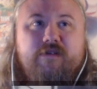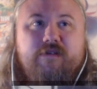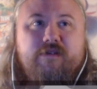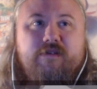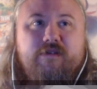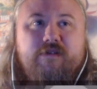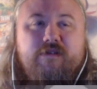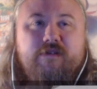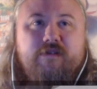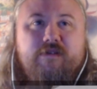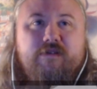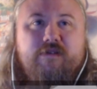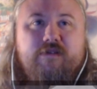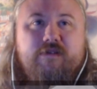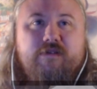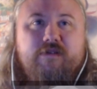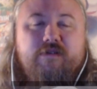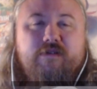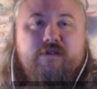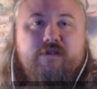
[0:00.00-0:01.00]

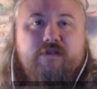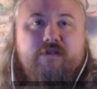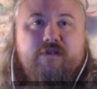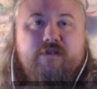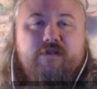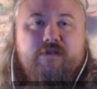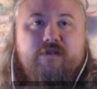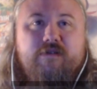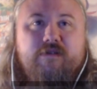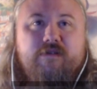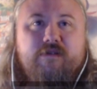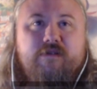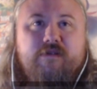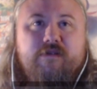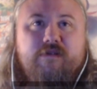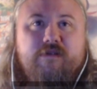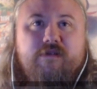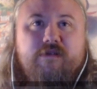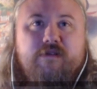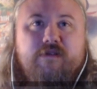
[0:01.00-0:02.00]

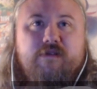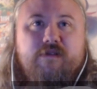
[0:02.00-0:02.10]
(silence)